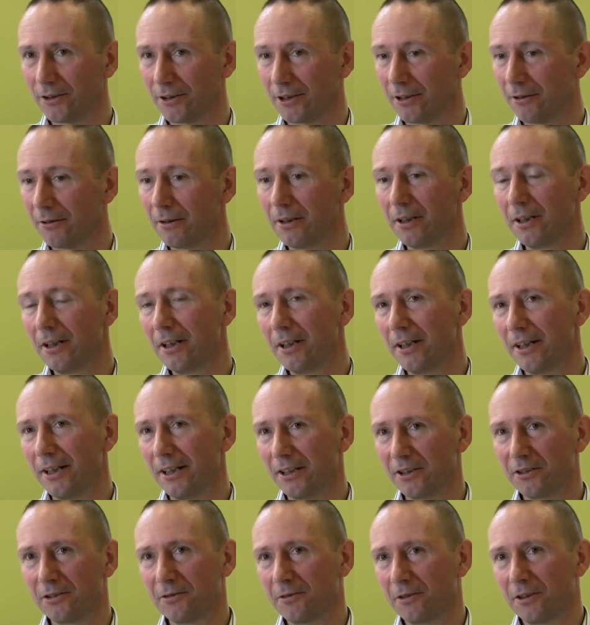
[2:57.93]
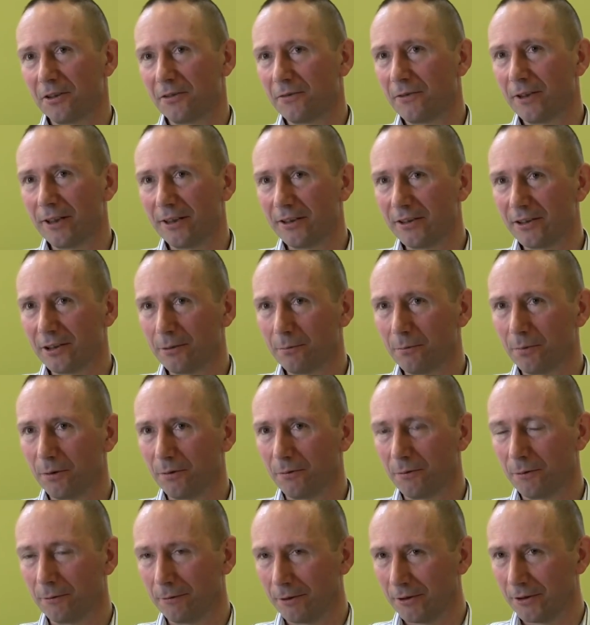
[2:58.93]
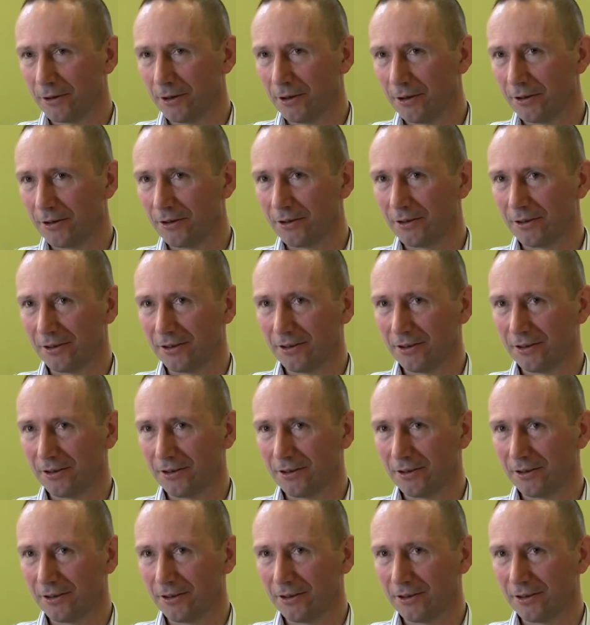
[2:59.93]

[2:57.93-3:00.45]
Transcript: So it's very simple for researchers.